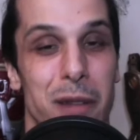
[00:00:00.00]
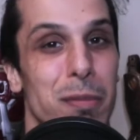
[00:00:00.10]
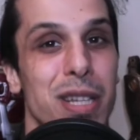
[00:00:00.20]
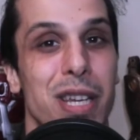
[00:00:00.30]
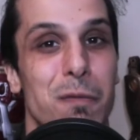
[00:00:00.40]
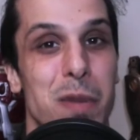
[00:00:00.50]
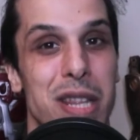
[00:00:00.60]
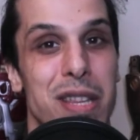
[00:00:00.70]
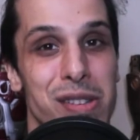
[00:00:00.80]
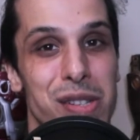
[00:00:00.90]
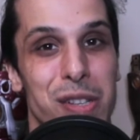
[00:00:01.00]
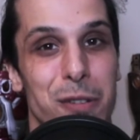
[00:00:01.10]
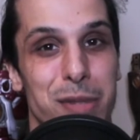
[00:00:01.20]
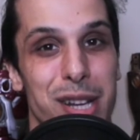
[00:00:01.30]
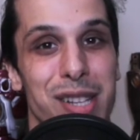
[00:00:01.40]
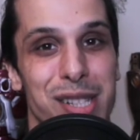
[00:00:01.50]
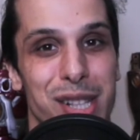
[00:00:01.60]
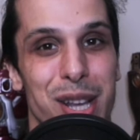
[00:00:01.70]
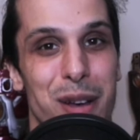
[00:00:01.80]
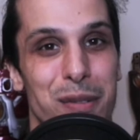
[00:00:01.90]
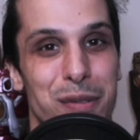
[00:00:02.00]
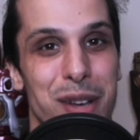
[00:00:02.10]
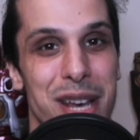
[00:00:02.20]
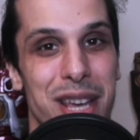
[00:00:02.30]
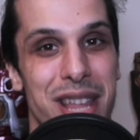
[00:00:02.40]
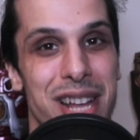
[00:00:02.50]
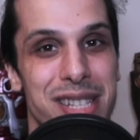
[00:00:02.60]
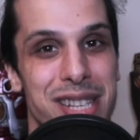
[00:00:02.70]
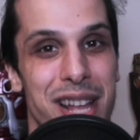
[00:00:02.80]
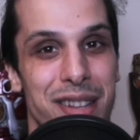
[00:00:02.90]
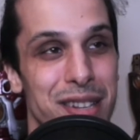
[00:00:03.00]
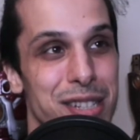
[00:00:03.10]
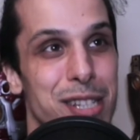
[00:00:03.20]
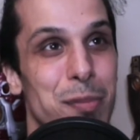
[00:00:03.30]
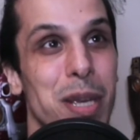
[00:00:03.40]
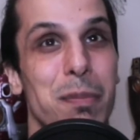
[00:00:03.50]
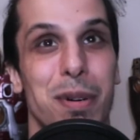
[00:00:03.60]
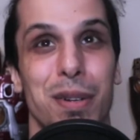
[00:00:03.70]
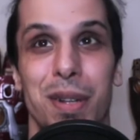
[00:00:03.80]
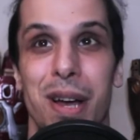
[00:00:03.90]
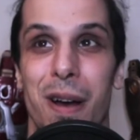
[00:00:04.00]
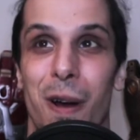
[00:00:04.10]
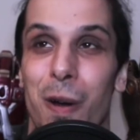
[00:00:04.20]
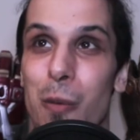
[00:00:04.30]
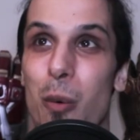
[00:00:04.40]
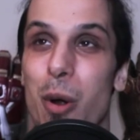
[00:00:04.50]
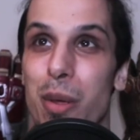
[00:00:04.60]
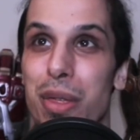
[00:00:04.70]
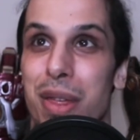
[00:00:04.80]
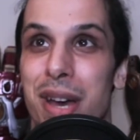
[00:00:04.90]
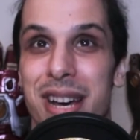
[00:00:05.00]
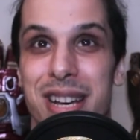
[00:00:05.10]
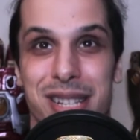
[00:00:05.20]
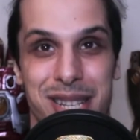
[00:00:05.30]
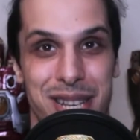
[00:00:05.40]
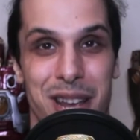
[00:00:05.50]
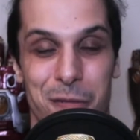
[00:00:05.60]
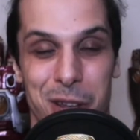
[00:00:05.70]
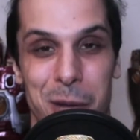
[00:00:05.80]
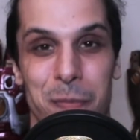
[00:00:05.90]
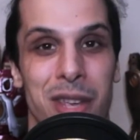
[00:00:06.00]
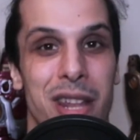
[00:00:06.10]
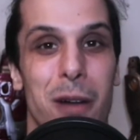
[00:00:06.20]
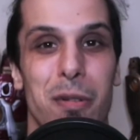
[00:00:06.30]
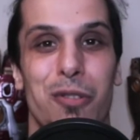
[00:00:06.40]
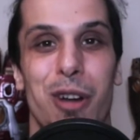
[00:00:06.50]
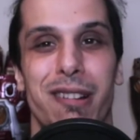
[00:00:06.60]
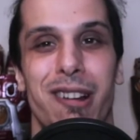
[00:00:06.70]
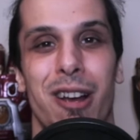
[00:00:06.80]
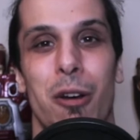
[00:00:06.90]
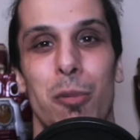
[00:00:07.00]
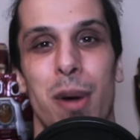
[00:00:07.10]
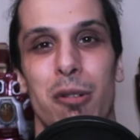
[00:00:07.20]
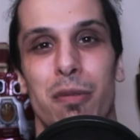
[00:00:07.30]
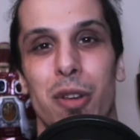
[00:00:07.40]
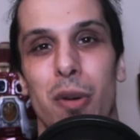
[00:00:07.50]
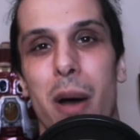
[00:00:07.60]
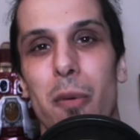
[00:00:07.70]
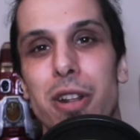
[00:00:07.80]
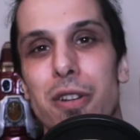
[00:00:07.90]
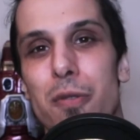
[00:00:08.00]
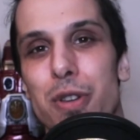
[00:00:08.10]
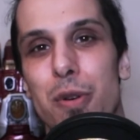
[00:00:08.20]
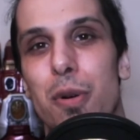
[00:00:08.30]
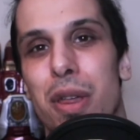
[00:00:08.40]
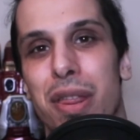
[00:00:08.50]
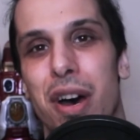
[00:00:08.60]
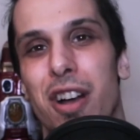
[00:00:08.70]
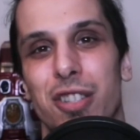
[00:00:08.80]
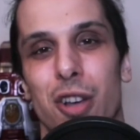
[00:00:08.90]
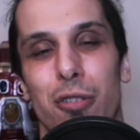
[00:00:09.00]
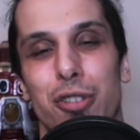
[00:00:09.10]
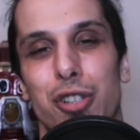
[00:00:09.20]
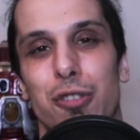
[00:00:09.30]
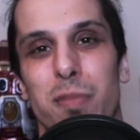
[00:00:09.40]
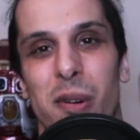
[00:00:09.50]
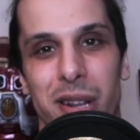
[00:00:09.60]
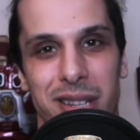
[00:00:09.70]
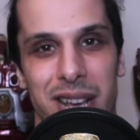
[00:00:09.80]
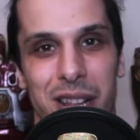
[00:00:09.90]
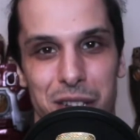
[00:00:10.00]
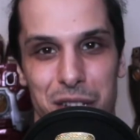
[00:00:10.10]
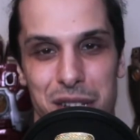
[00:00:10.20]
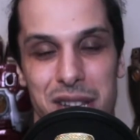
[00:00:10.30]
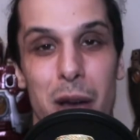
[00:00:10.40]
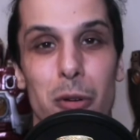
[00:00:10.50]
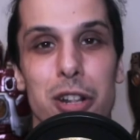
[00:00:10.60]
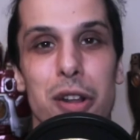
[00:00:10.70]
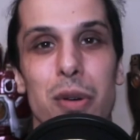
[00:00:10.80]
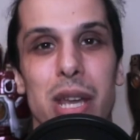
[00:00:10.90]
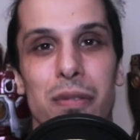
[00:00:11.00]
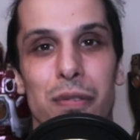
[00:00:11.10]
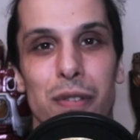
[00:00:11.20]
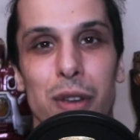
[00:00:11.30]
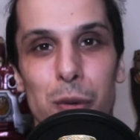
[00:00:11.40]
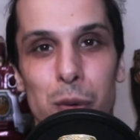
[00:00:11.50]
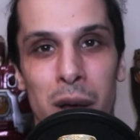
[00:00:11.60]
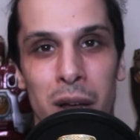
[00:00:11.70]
And believe me, this film does love that sentence. People are worth saving. Now, before I crack on with my review, I want to know your thoughts on SuperIntelligence. I want to know if you